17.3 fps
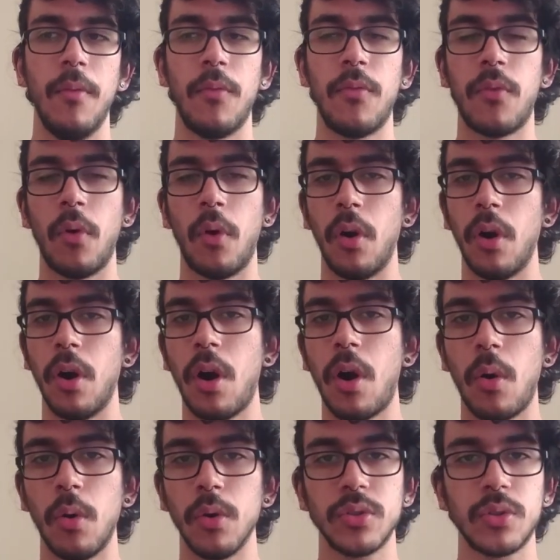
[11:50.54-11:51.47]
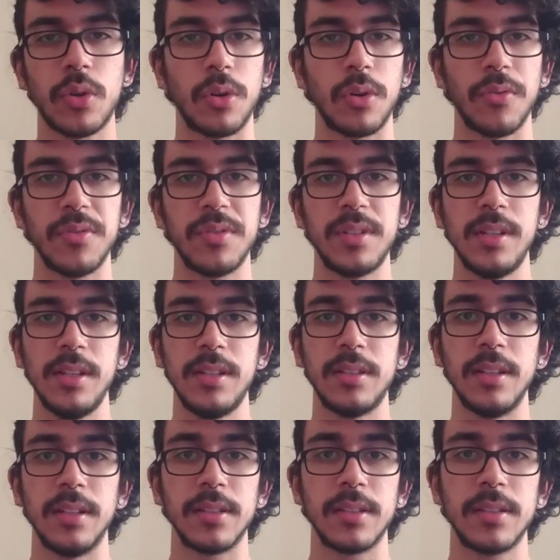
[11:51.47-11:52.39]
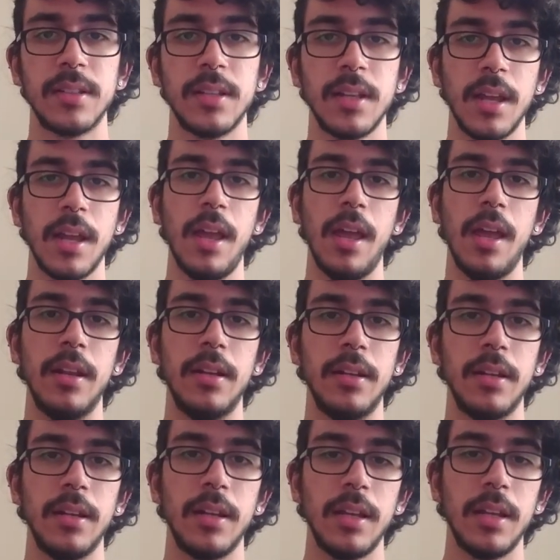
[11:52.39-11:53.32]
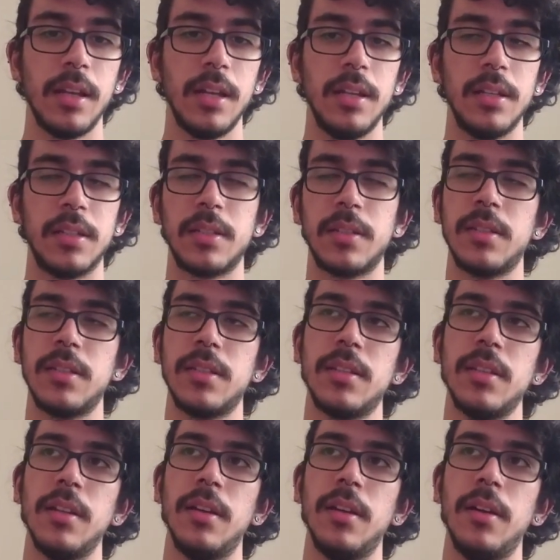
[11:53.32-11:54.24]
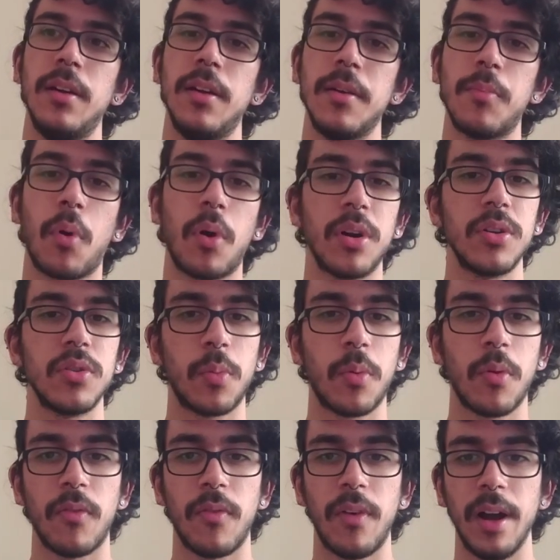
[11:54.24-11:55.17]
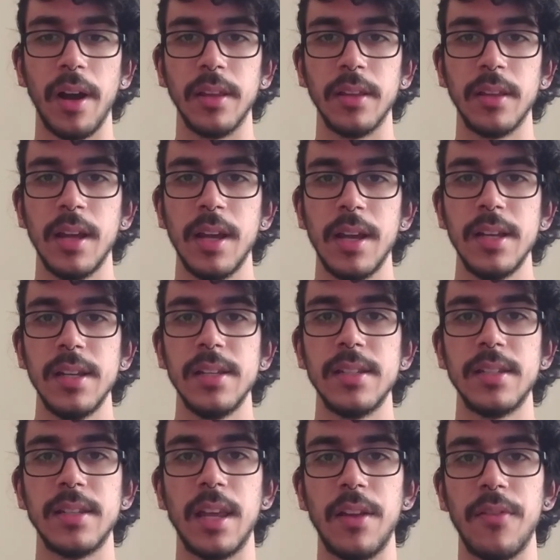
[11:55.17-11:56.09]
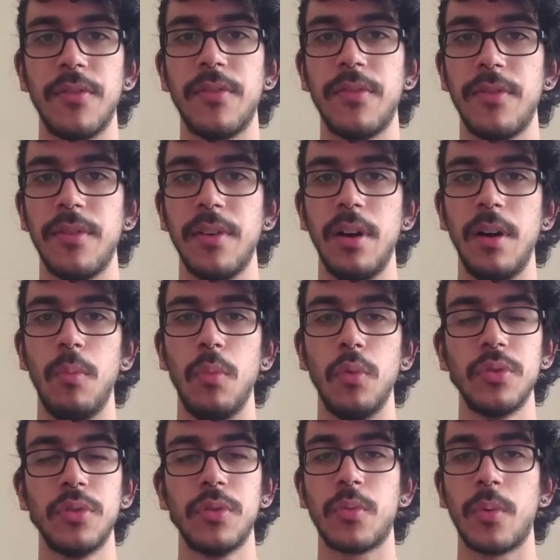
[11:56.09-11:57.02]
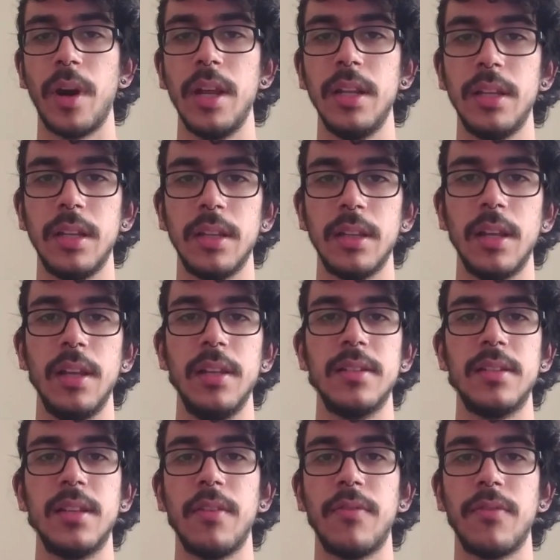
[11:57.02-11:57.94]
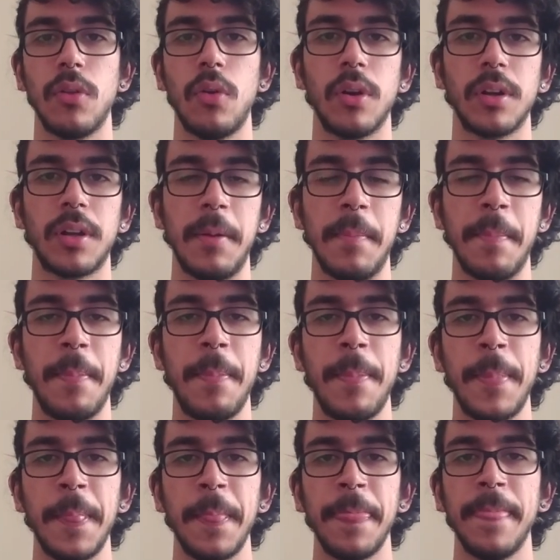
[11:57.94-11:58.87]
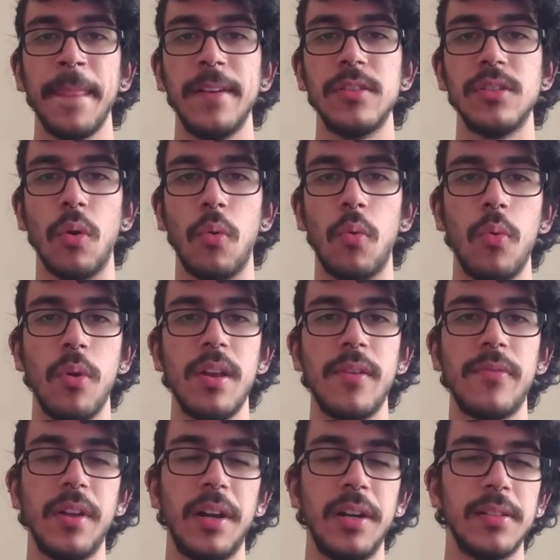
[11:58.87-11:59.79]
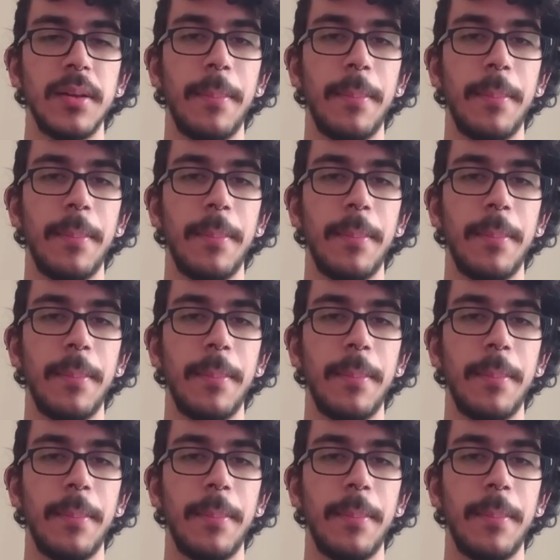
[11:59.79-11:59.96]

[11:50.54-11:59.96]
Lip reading: for all sorts of systems, and it's important to provide safe multi-threading and safe locking. So if there's